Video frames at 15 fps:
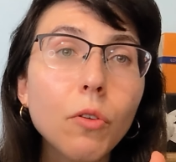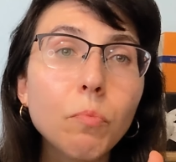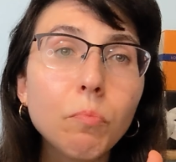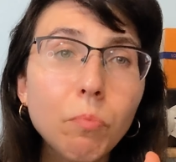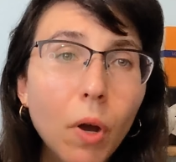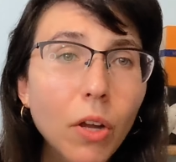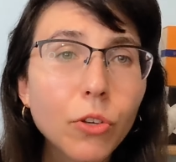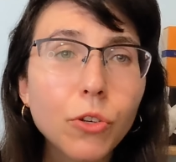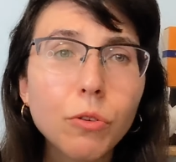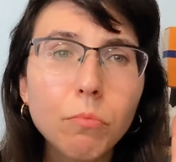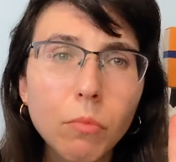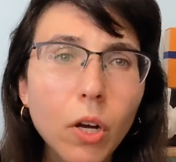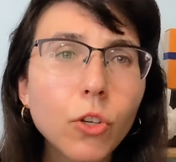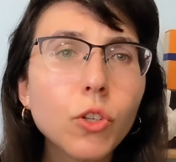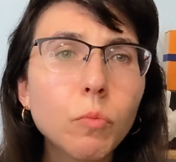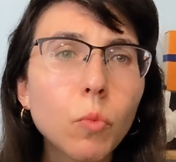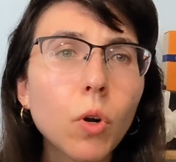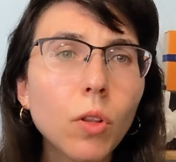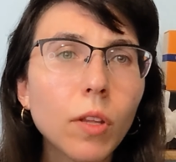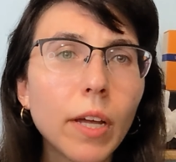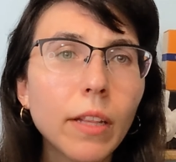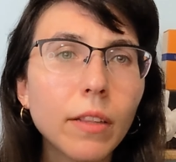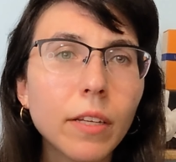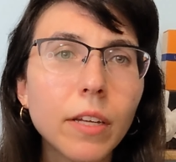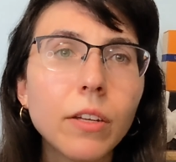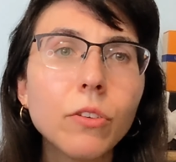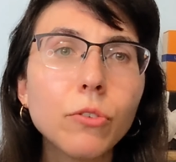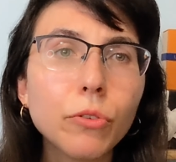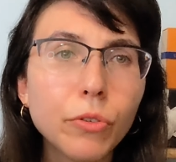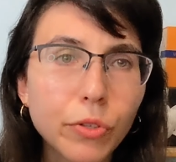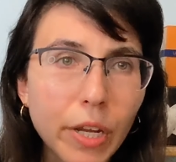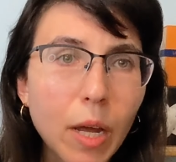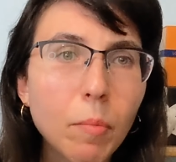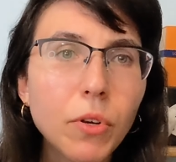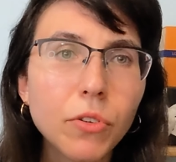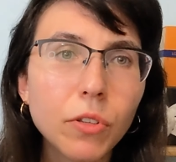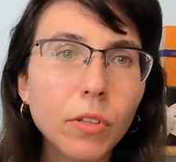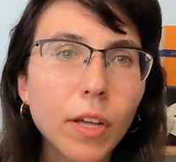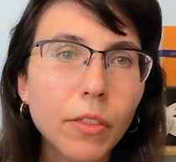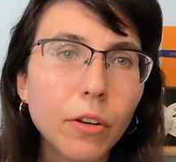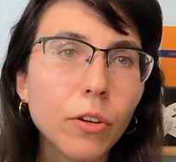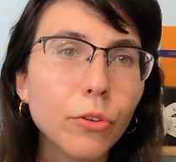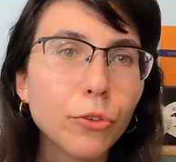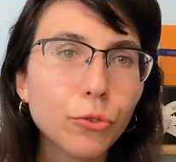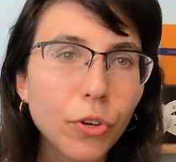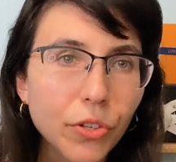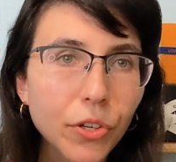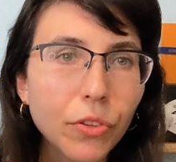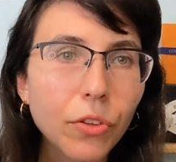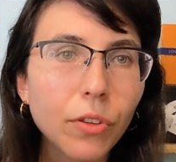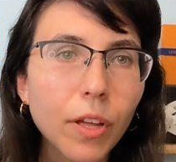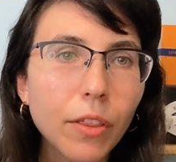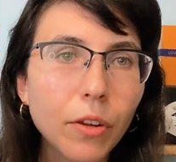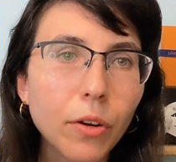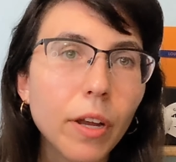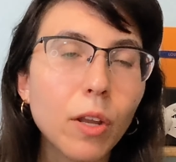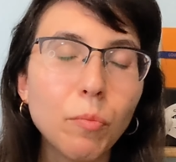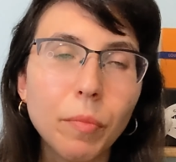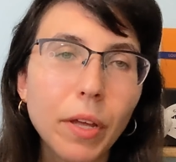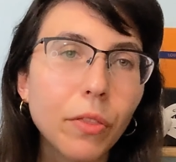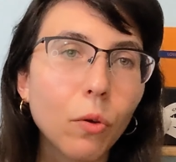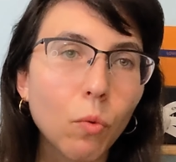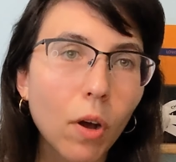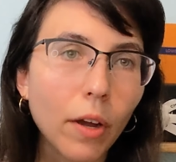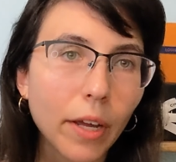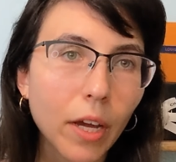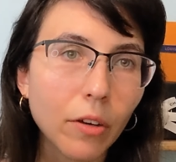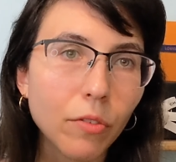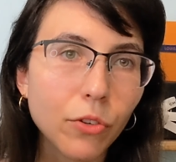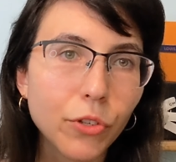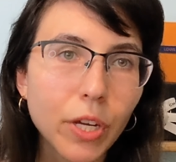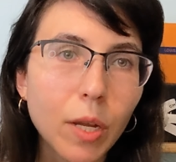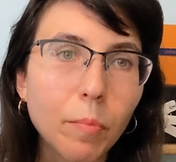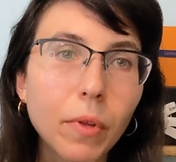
much, much more likely to damage the leather, stretch out the leather, and bend the WOC out of shape.